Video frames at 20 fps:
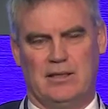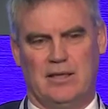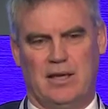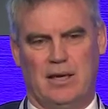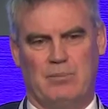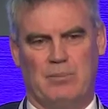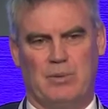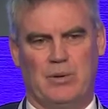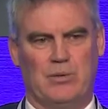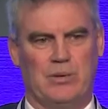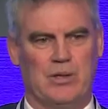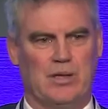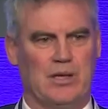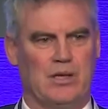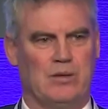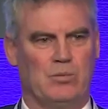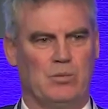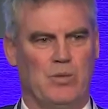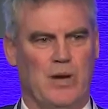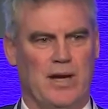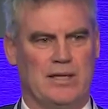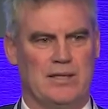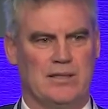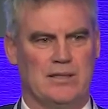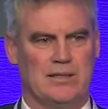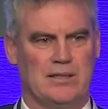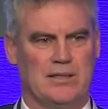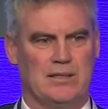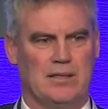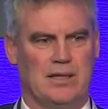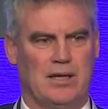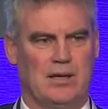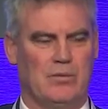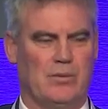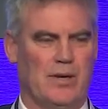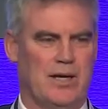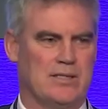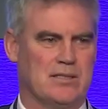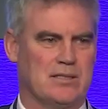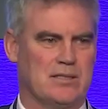at building in wait and
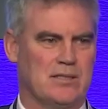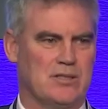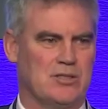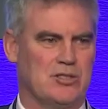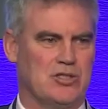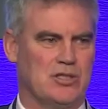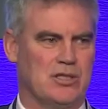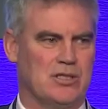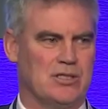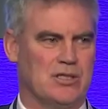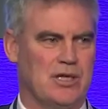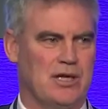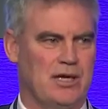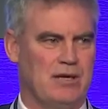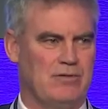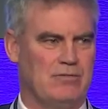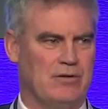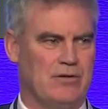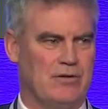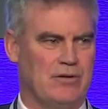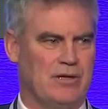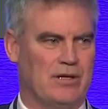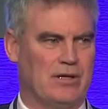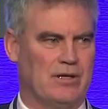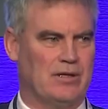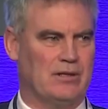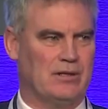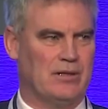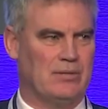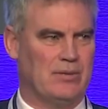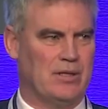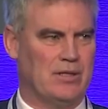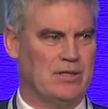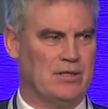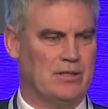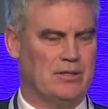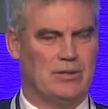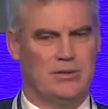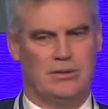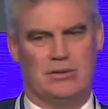wastage into everything that we
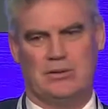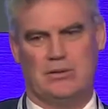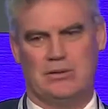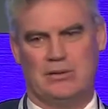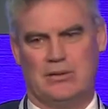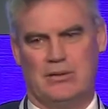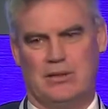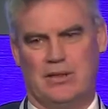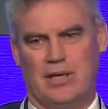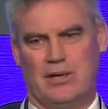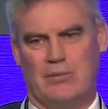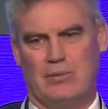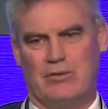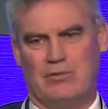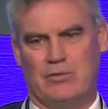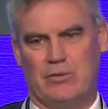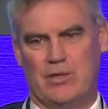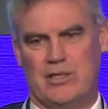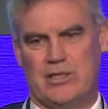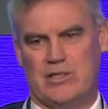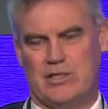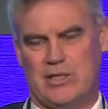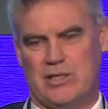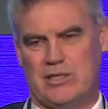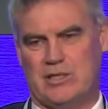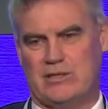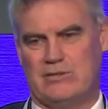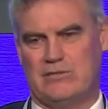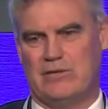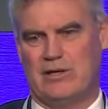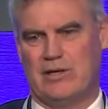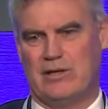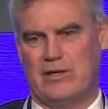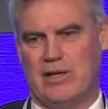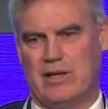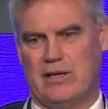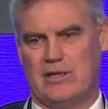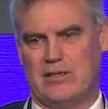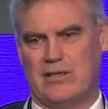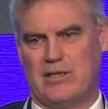do, and we've always justified
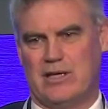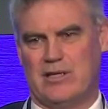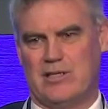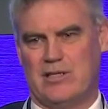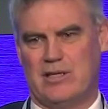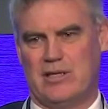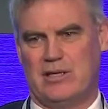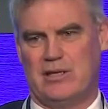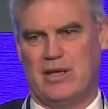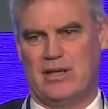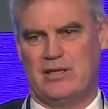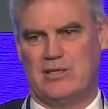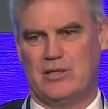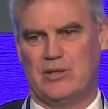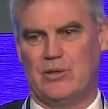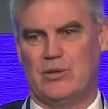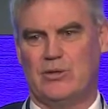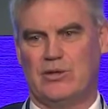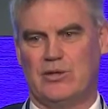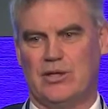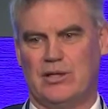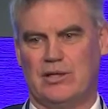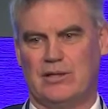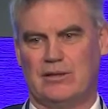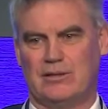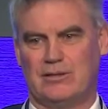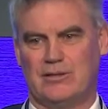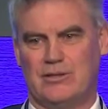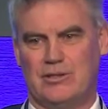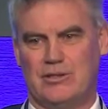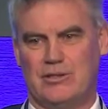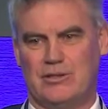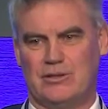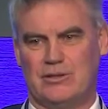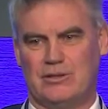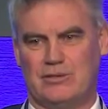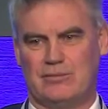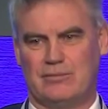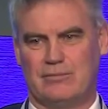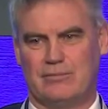that as actually that's a good thing to
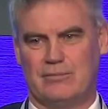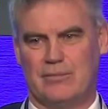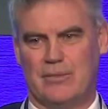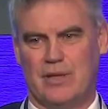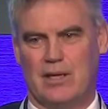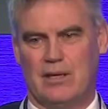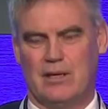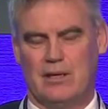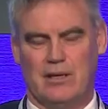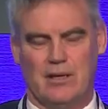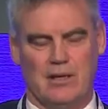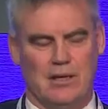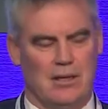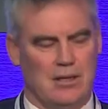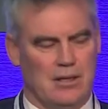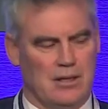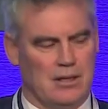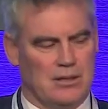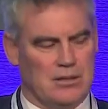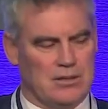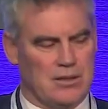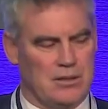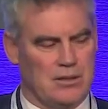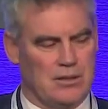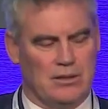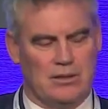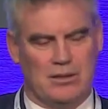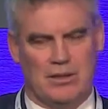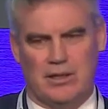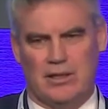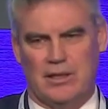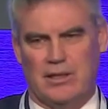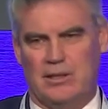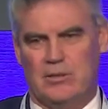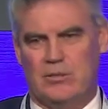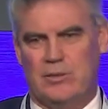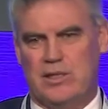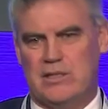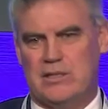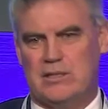do. So you're going to get
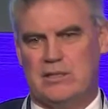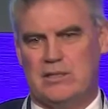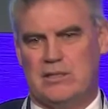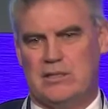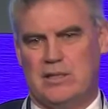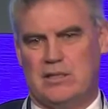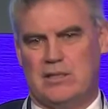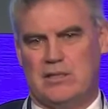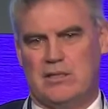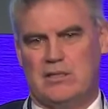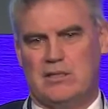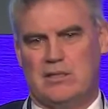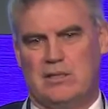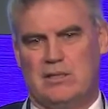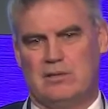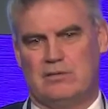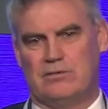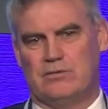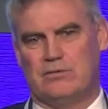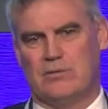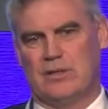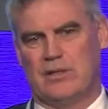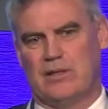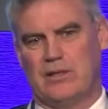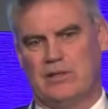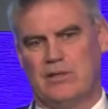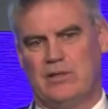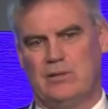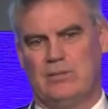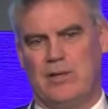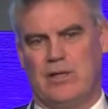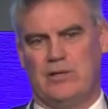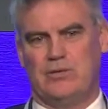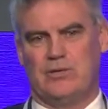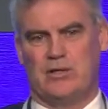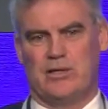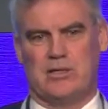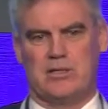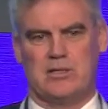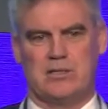a wee sense of one of the new
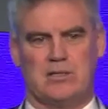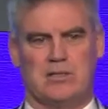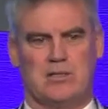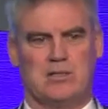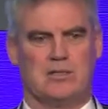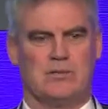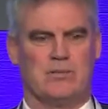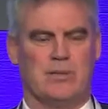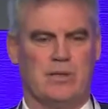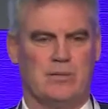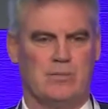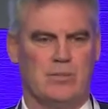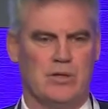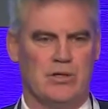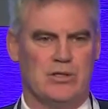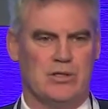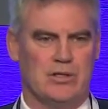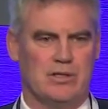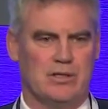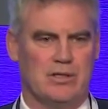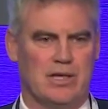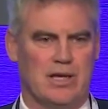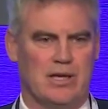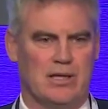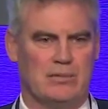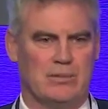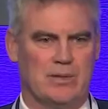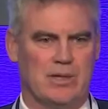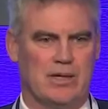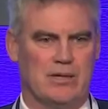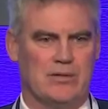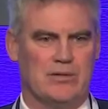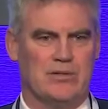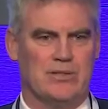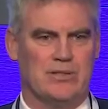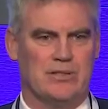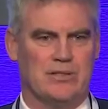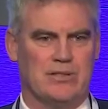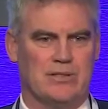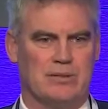metrics that has been emerging in the Canterbury health
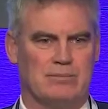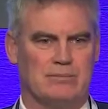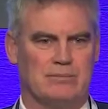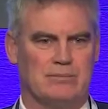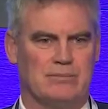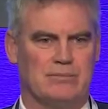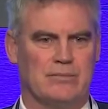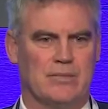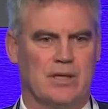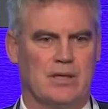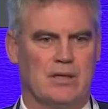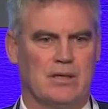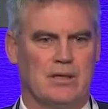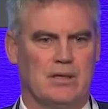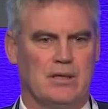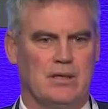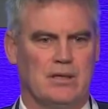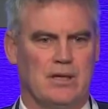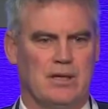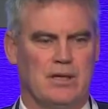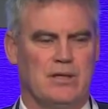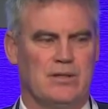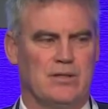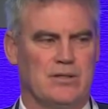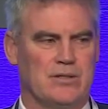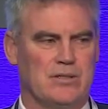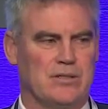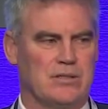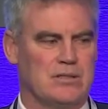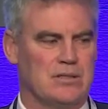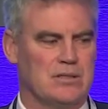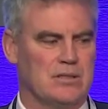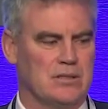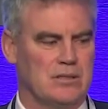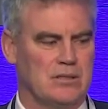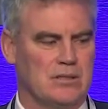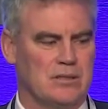system is